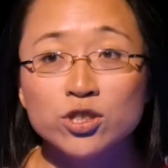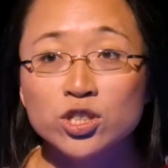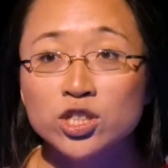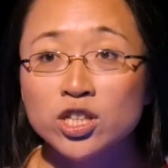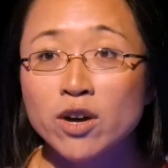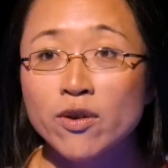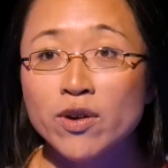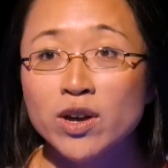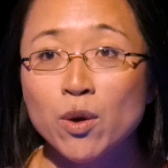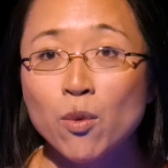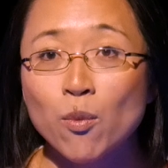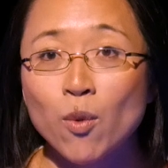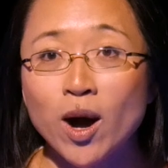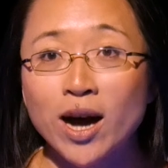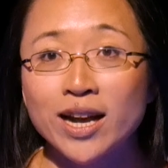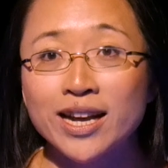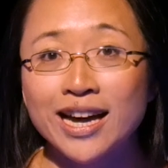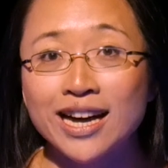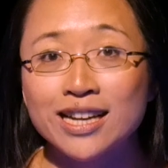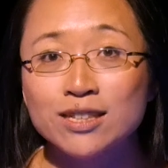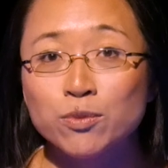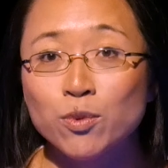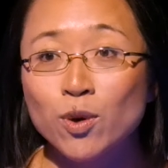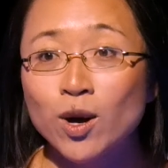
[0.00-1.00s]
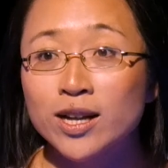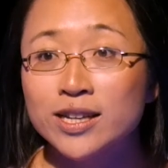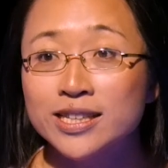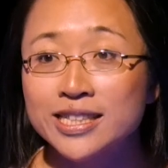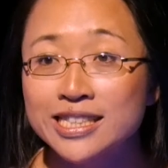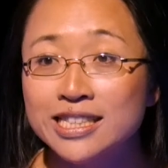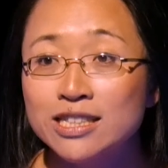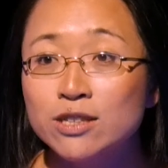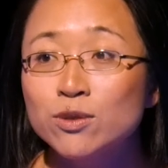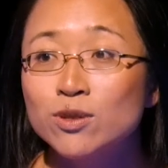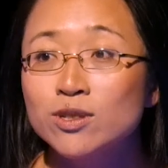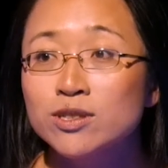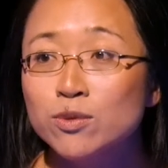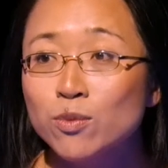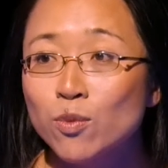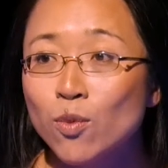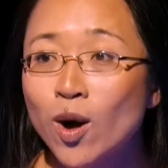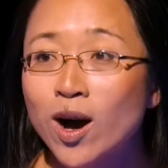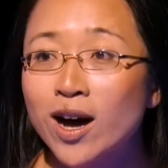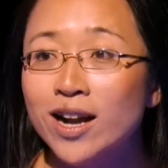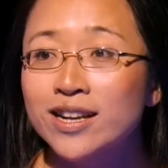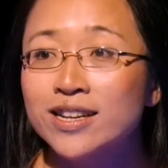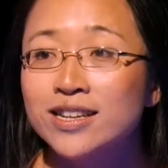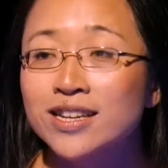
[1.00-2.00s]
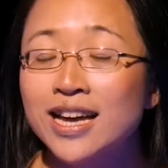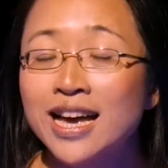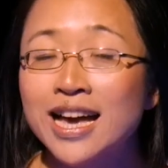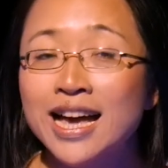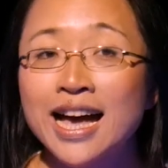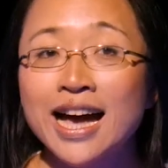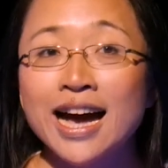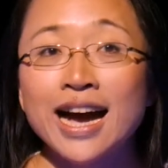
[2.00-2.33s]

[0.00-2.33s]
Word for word: showing one add one equals one.